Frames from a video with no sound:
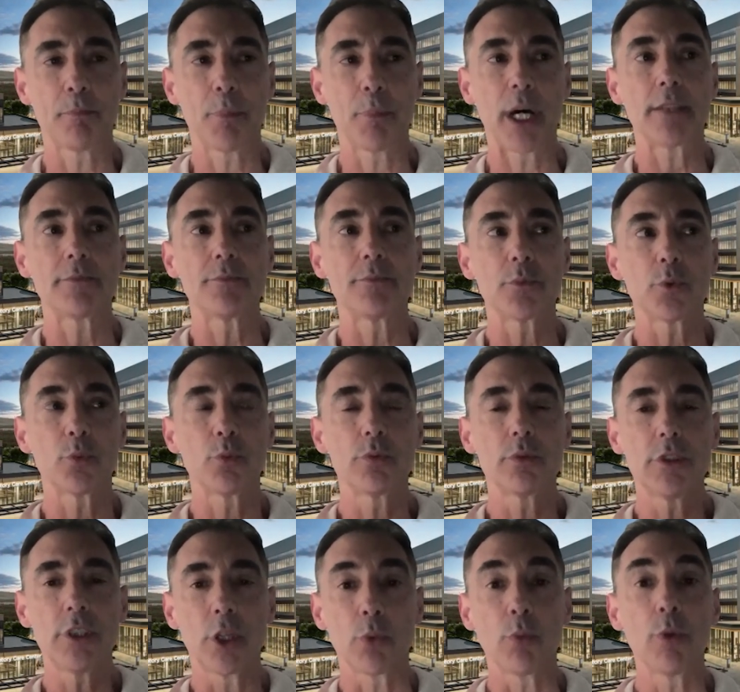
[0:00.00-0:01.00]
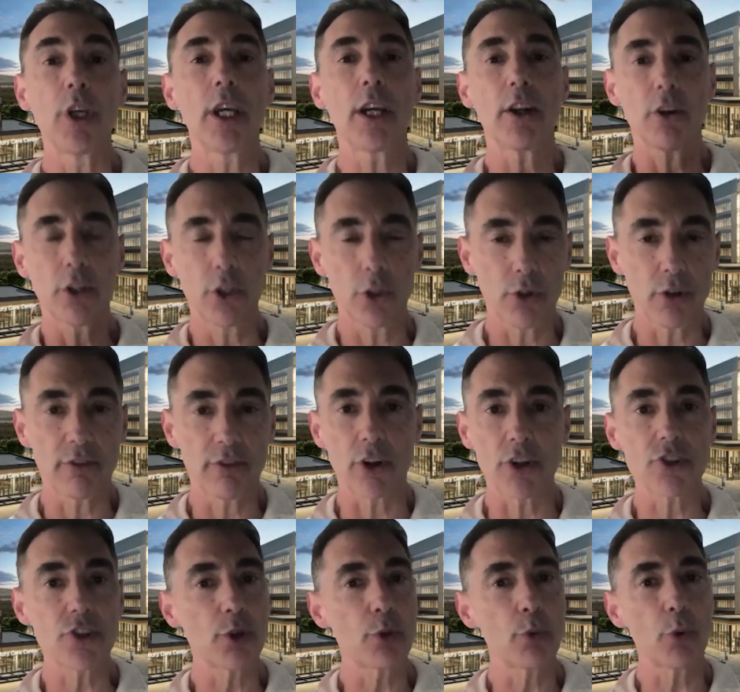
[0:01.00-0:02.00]
But, we get our
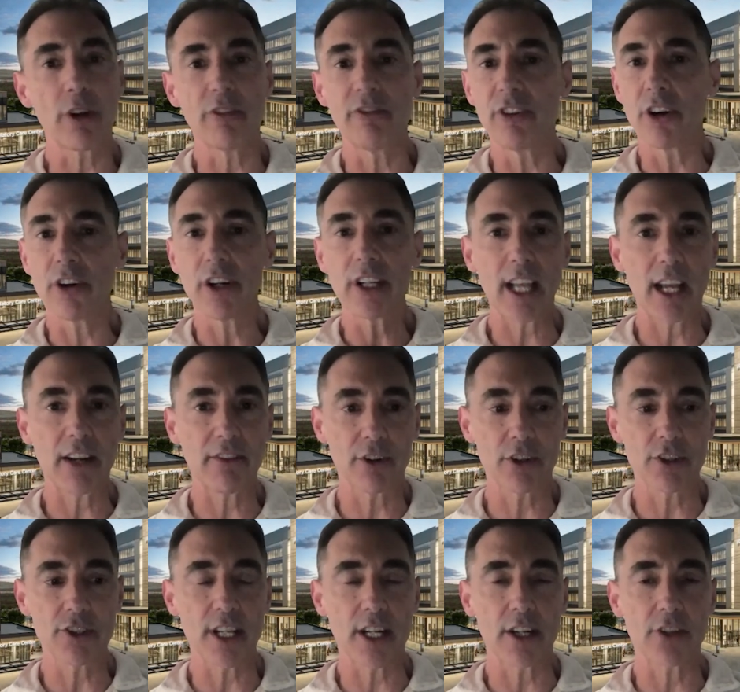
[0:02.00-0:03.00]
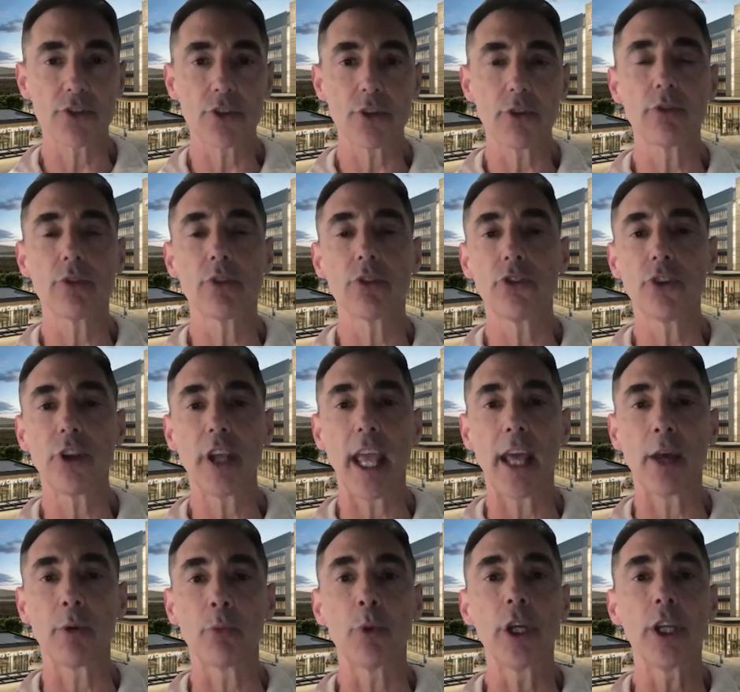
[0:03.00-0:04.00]
university with a very diverse set of students,
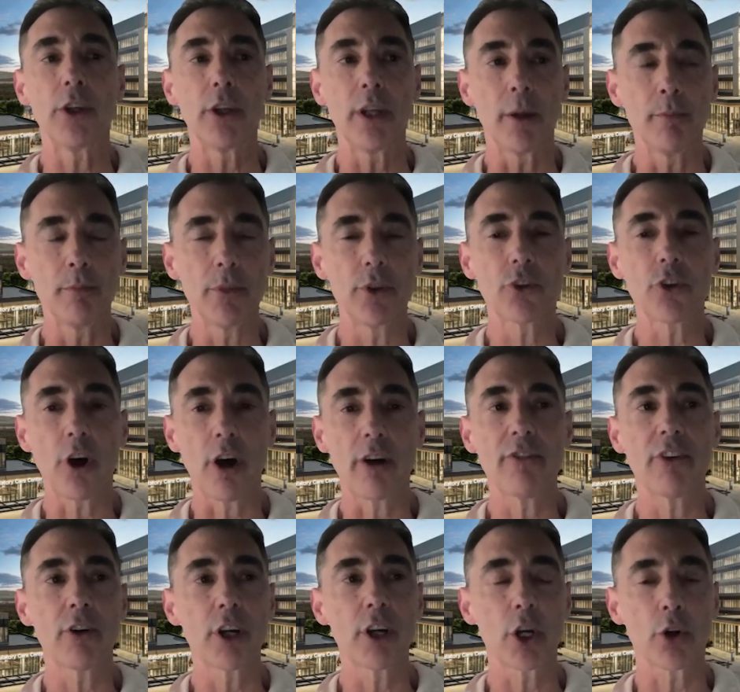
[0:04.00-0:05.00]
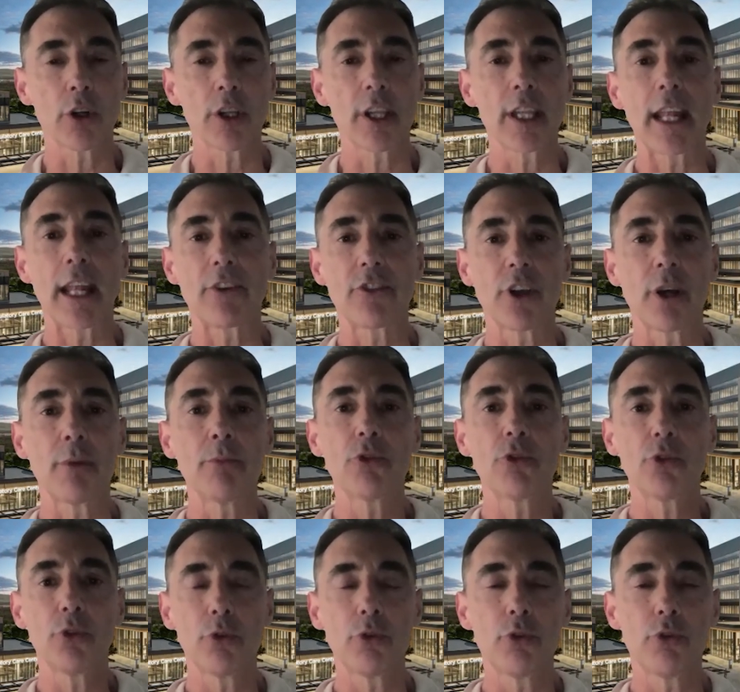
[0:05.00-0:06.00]
and we saw very early that some
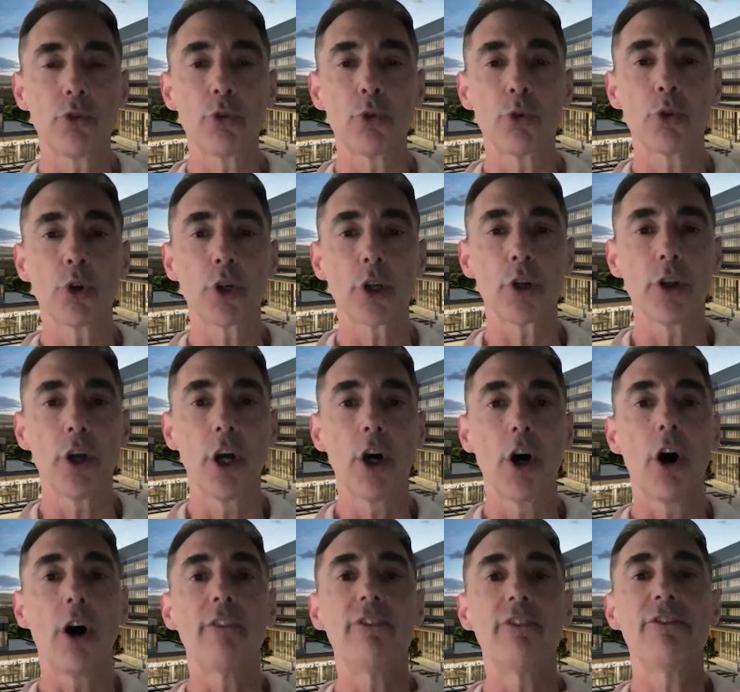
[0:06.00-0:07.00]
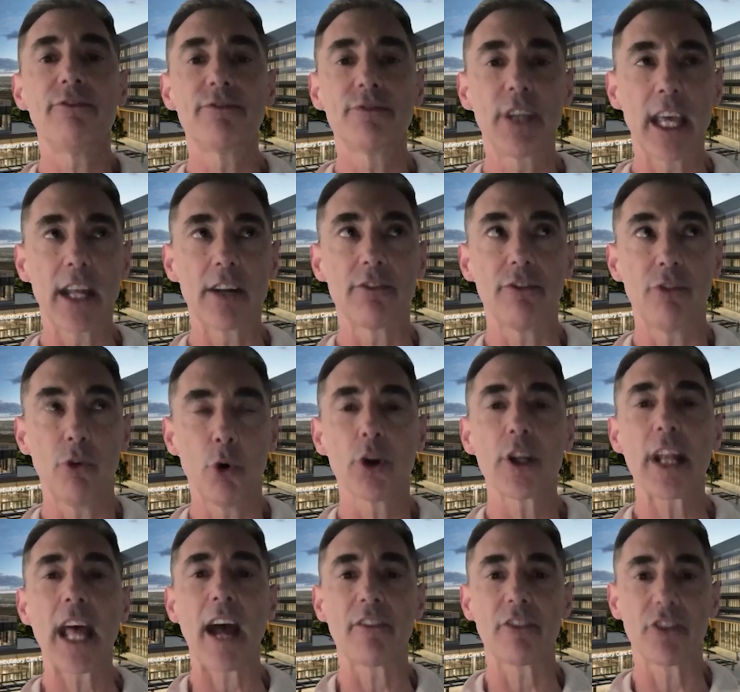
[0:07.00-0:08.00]
students who could
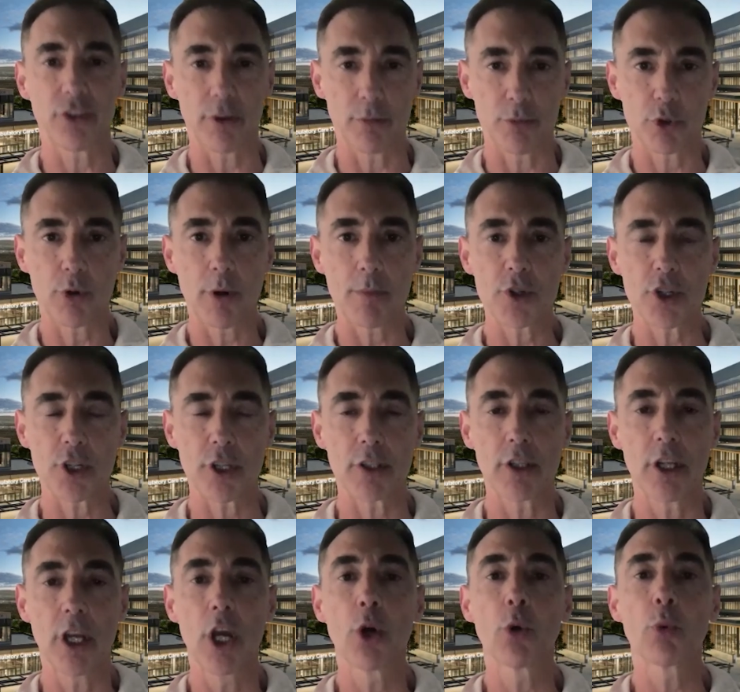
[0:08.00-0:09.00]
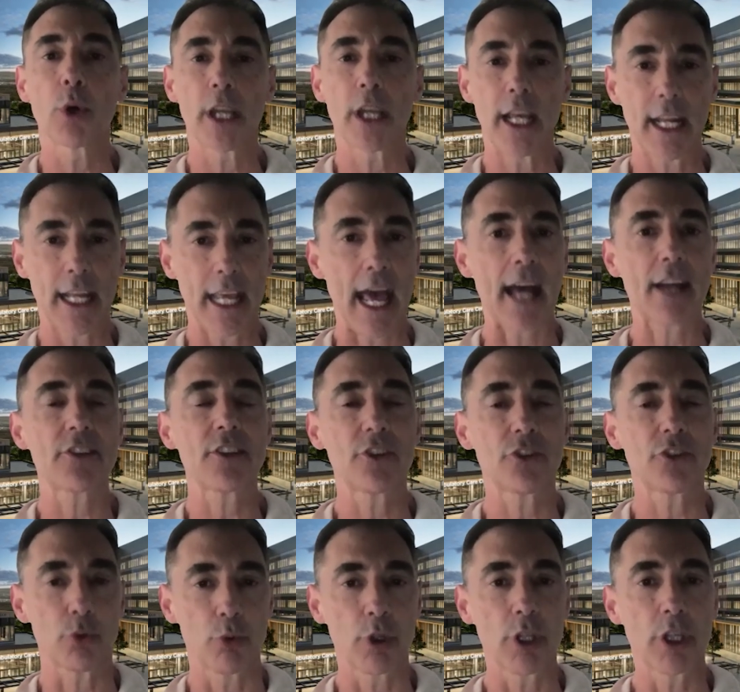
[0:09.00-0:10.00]
afford to have a subscription were getting
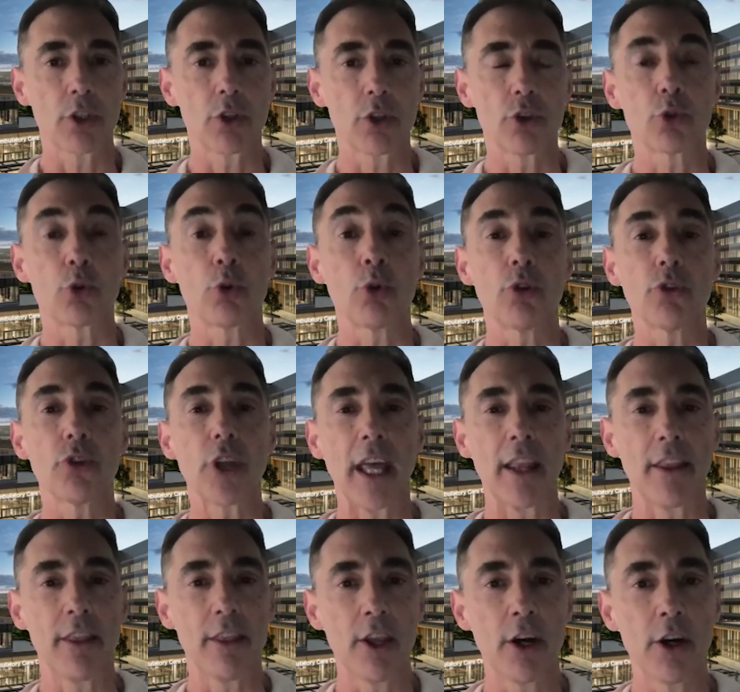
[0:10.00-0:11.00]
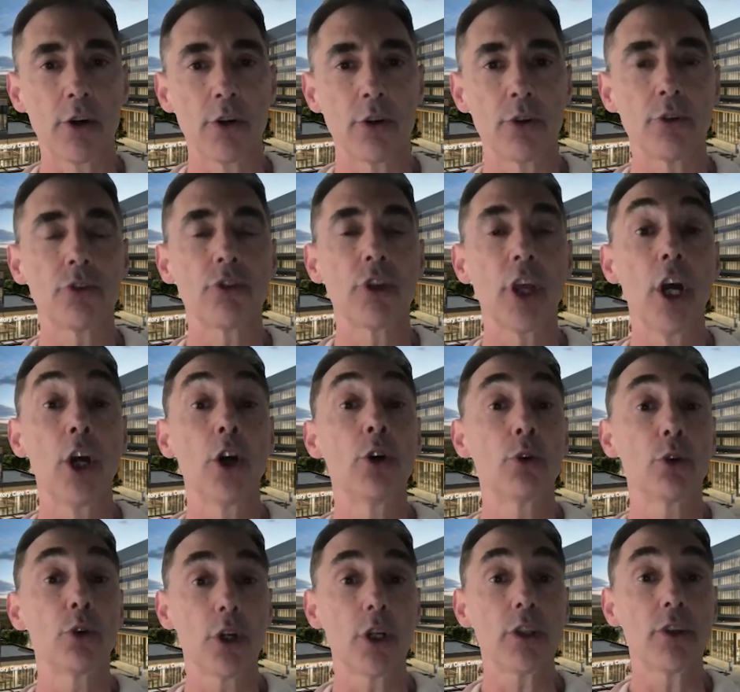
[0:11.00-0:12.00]
access to really good tools, and those
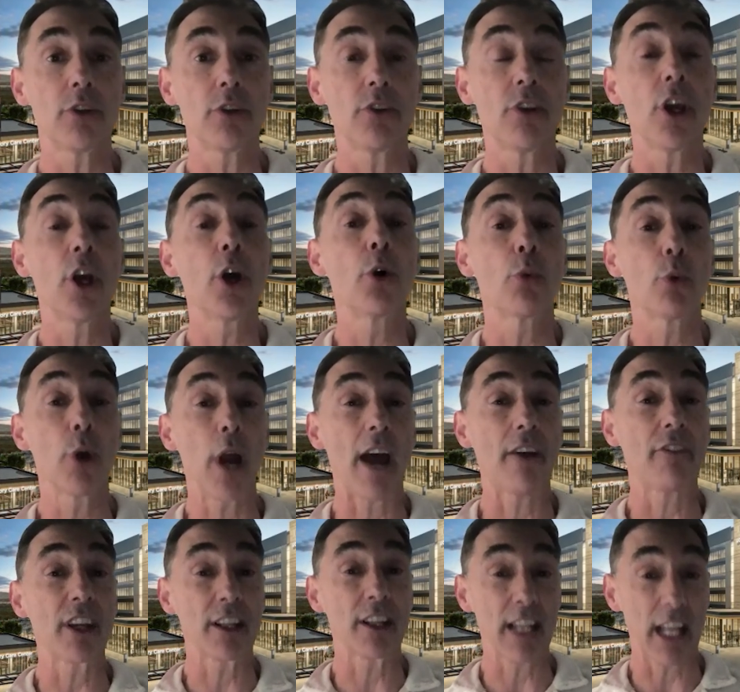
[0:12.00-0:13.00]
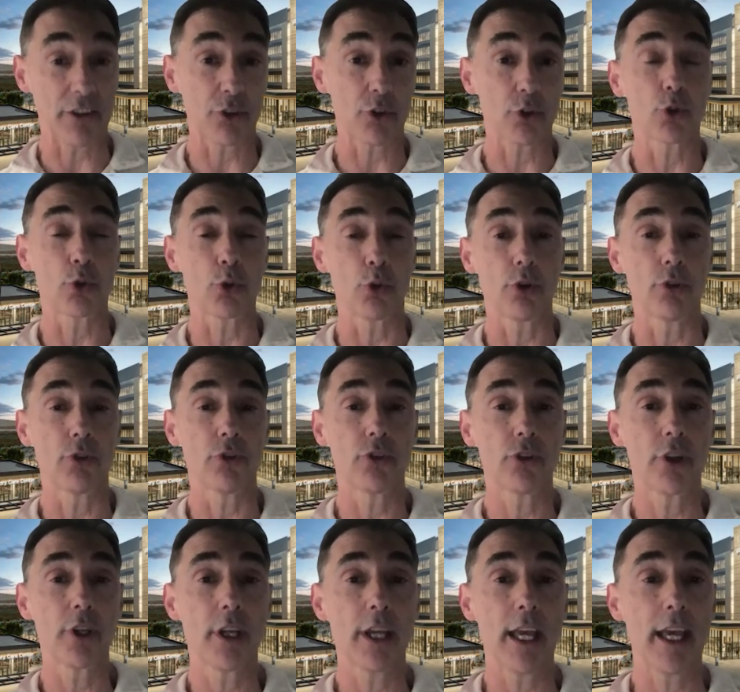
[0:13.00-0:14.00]
who couldn't were having lesser tools.